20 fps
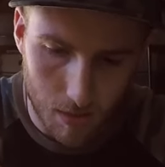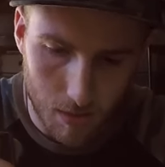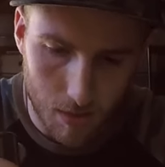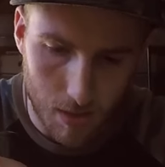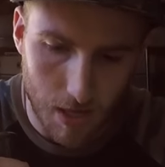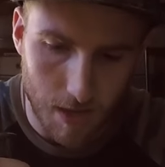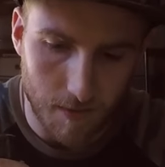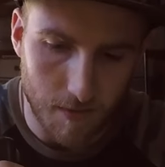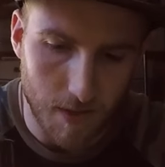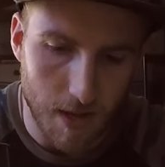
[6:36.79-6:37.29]

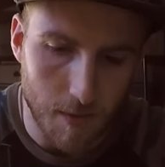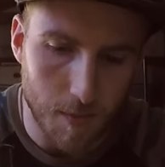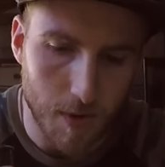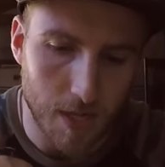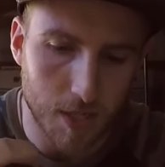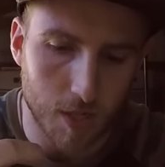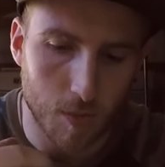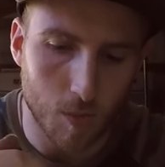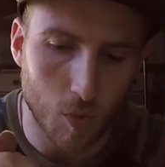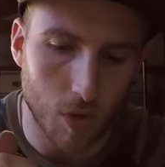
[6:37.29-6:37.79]
if that
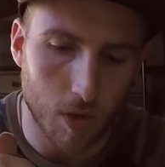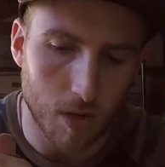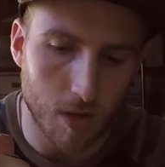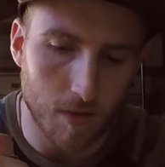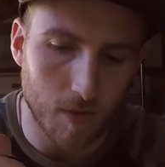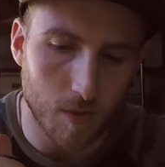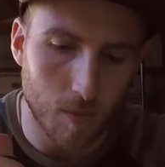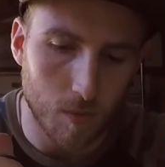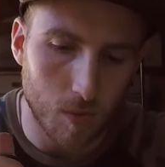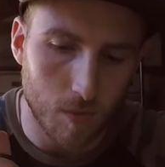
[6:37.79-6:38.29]
makes you more
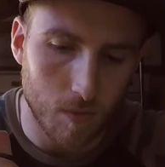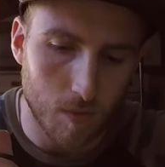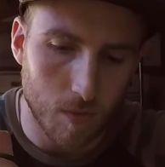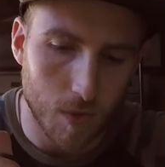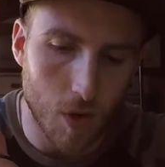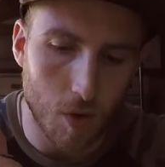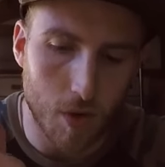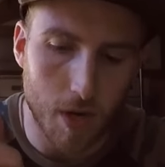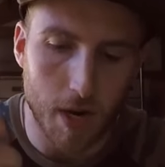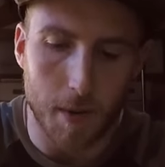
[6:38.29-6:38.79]
comfortable.
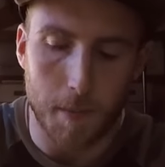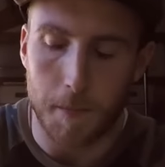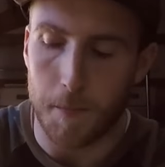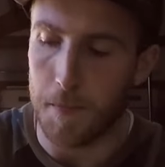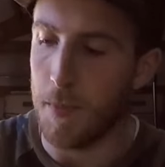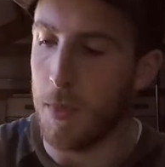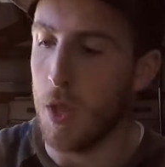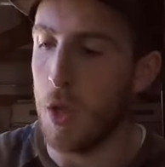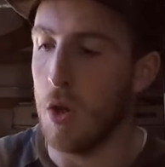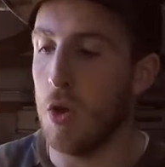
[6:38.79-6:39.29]
Okay,
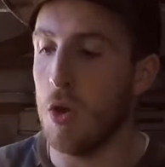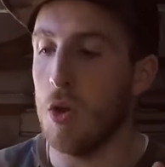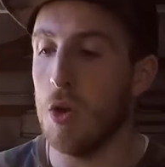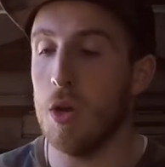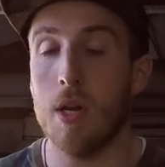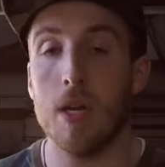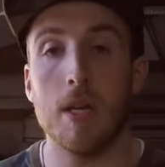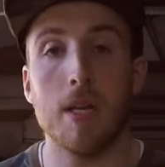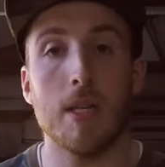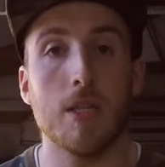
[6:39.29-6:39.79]

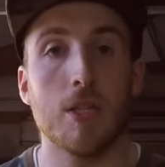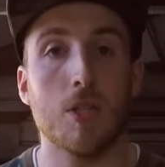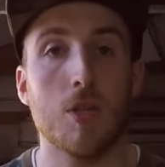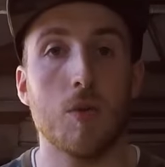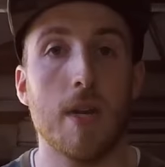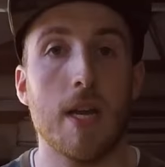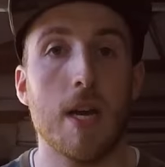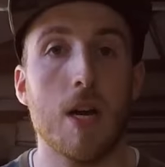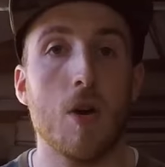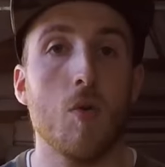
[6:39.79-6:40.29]
so
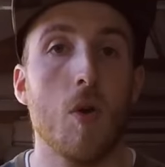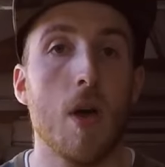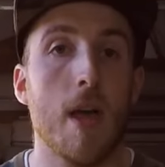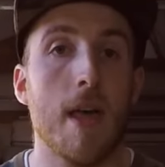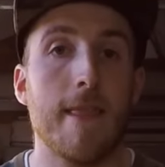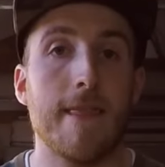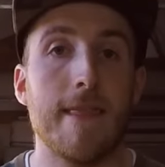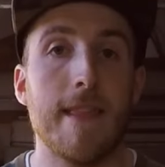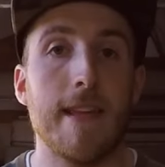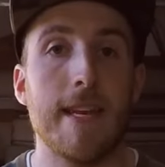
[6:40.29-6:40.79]
now
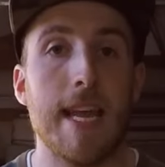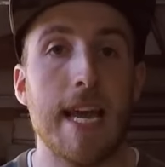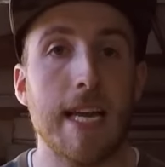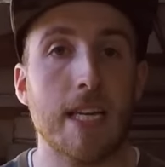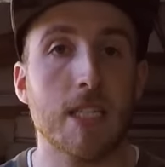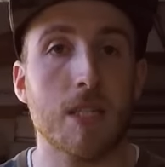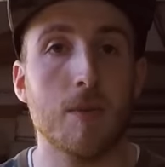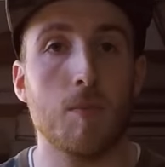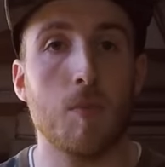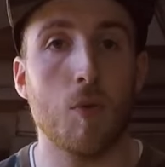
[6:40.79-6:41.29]
the
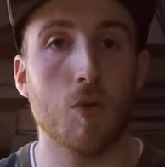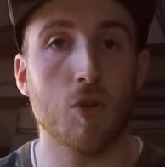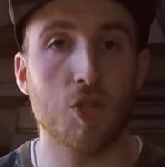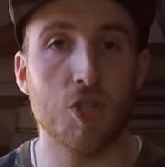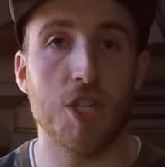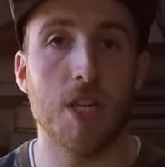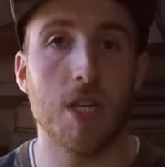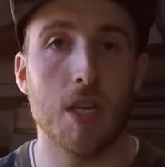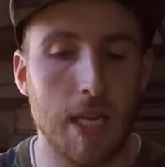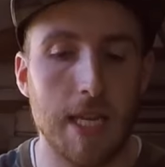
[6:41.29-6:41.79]
next
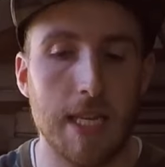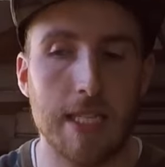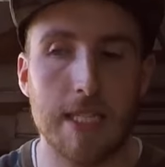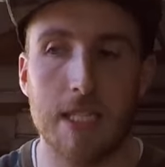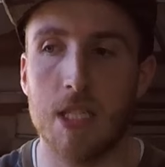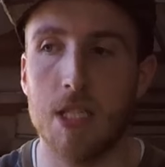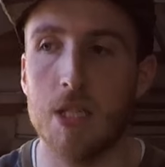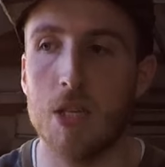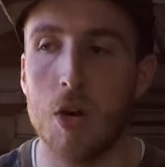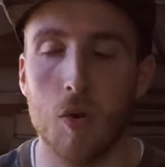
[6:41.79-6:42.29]
portion
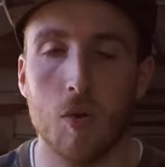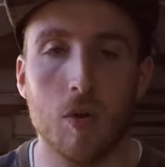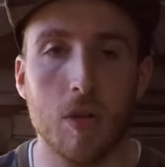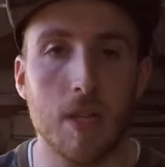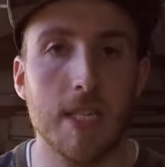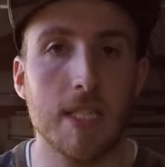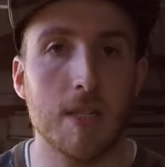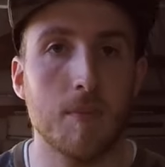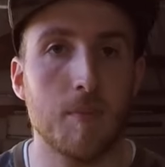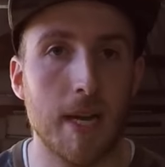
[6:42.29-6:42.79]
is
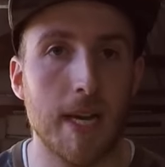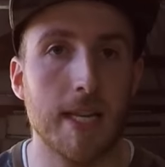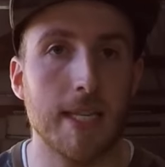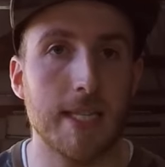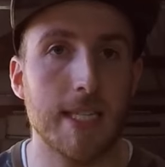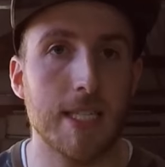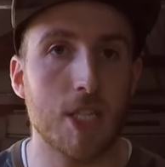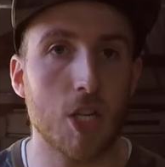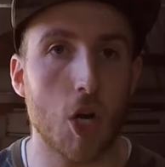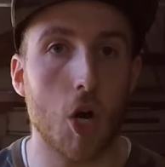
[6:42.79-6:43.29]
totally
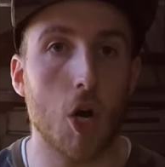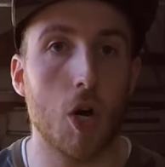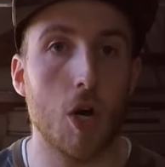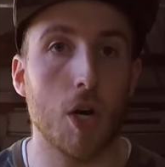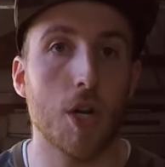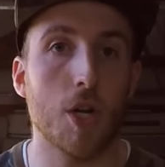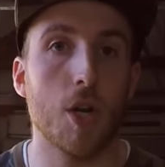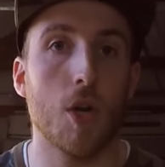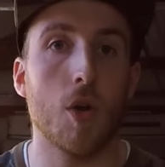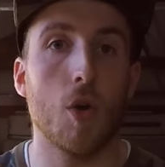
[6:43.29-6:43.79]
dependent
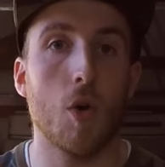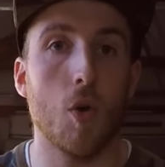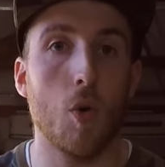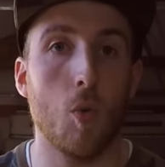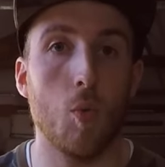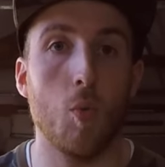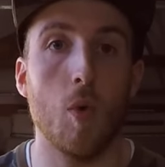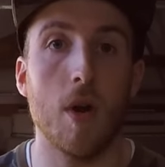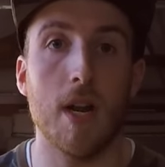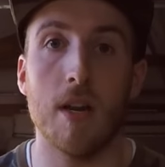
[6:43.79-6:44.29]
on
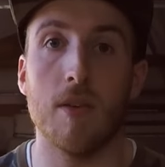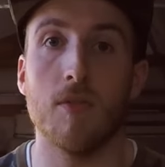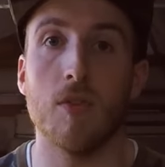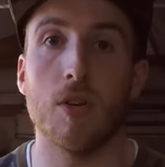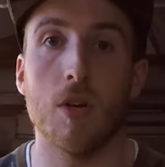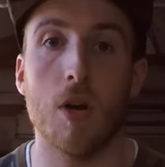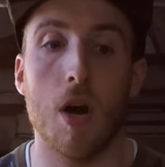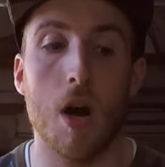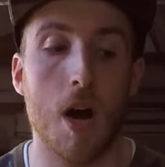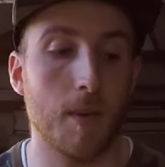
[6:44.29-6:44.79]

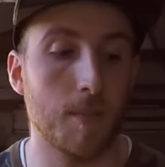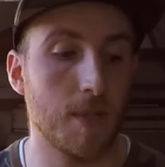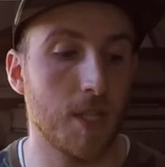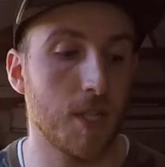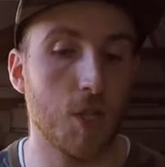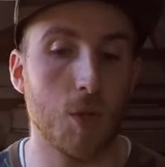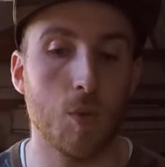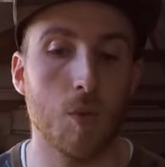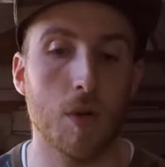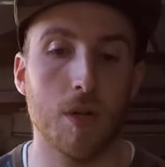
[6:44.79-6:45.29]
whatever
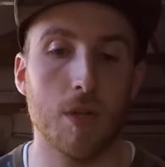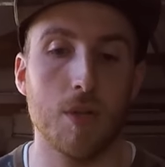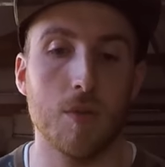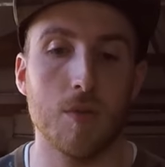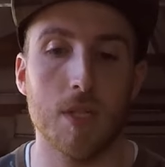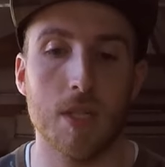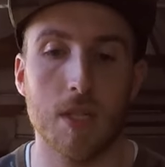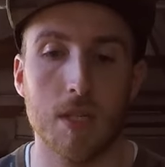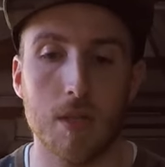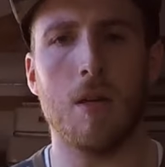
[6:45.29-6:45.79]
optic you are
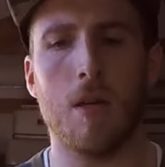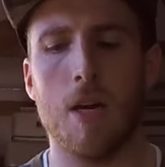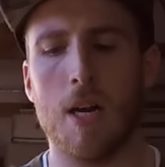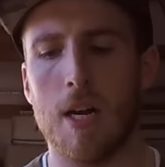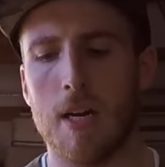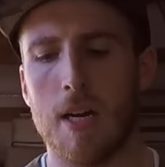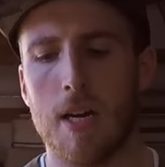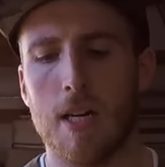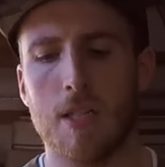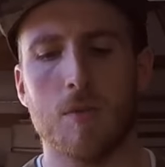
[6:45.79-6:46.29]
using.
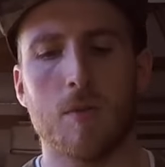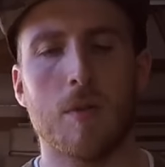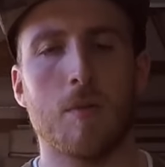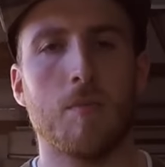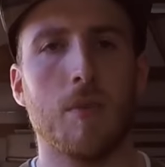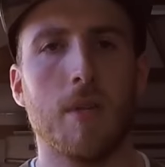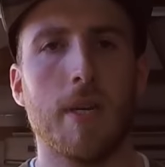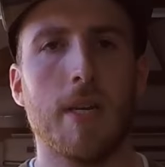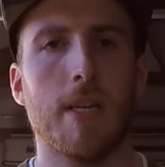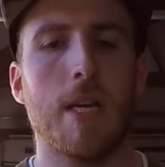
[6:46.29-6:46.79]
Alright guys, with the
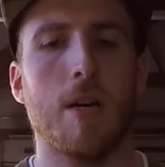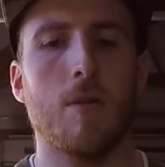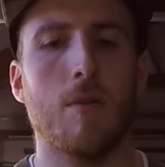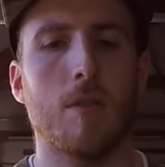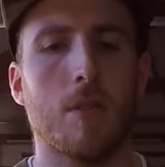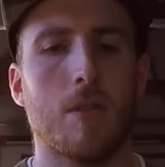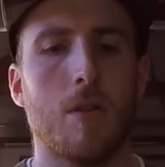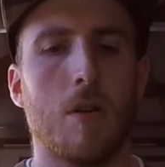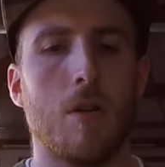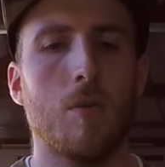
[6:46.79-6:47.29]
plate now
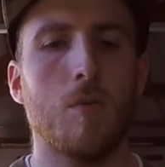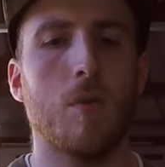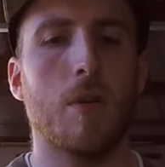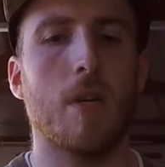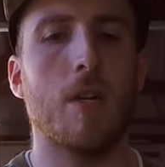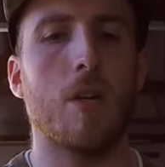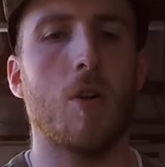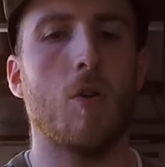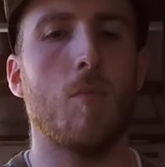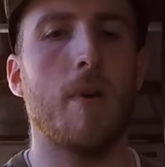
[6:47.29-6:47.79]
installed, we're
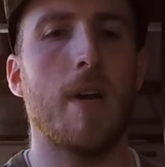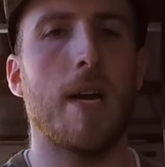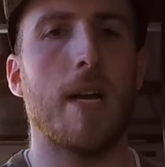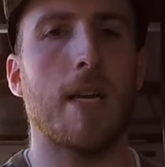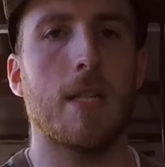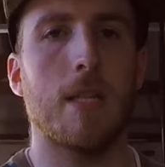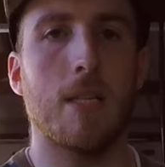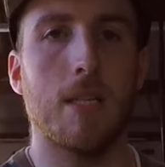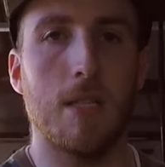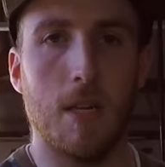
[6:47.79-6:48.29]
going to go back
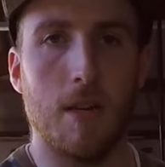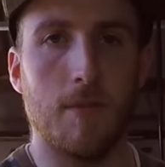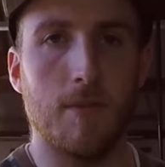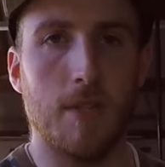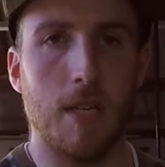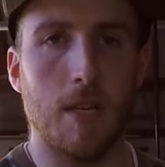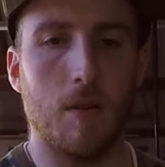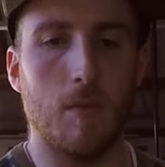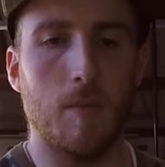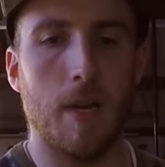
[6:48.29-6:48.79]
in the
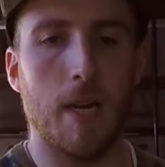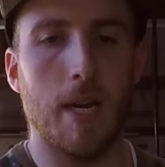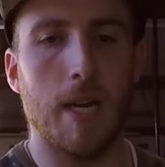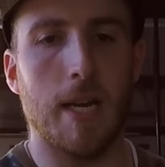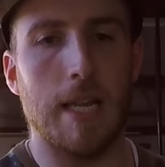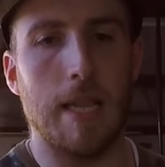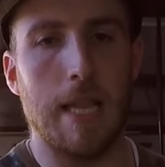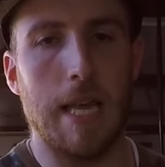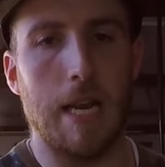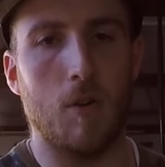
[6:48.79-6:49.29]
dovetail
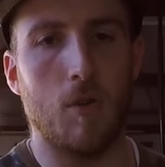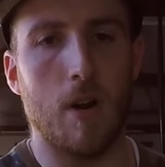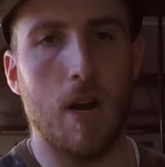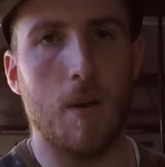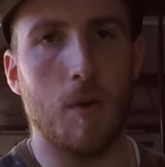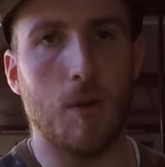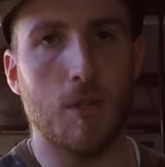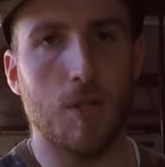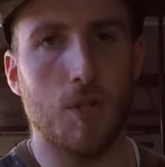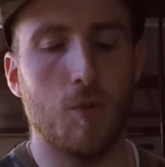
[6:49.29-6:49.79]
bag and then
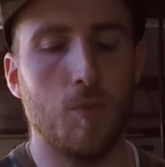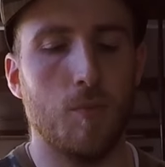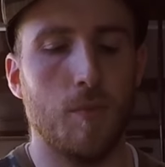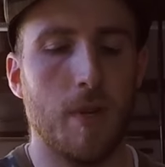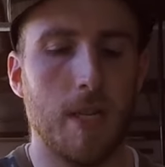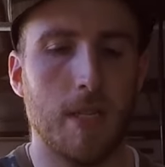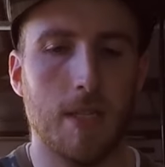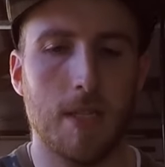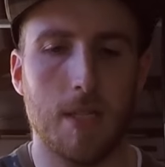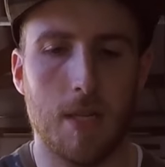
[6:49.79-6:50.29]
grab our 2
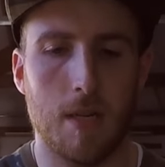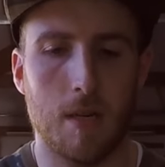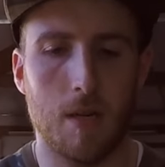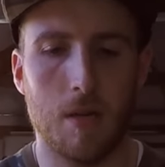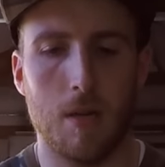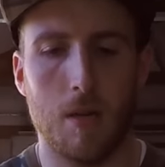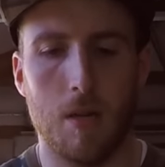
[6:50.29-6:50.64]
pins here.